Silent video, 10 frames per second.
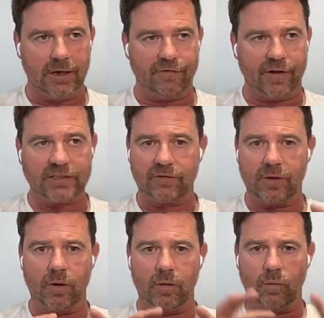Effectively,
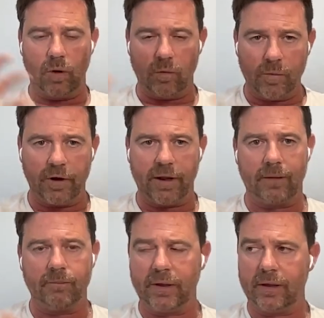we were we were
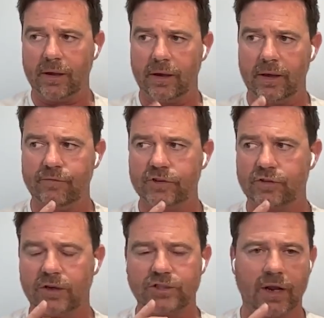putting big uh,
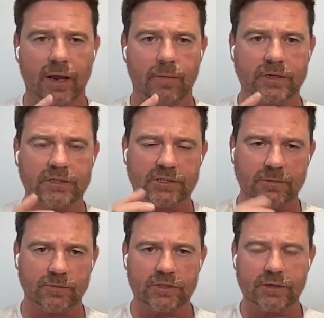infrastructure cabling
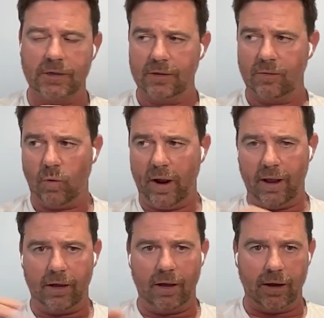systems
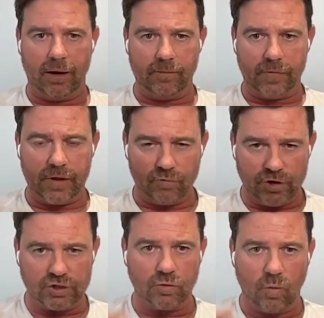where um, the
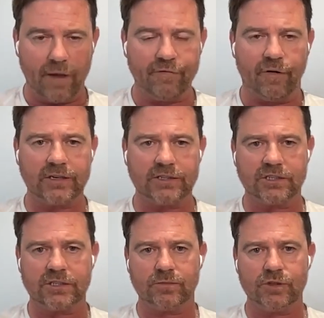original Wi-Fi
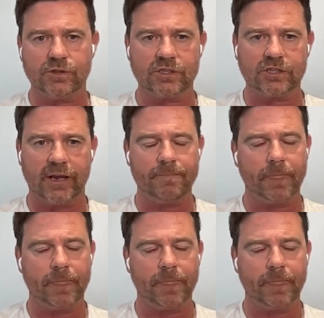systems used to sit,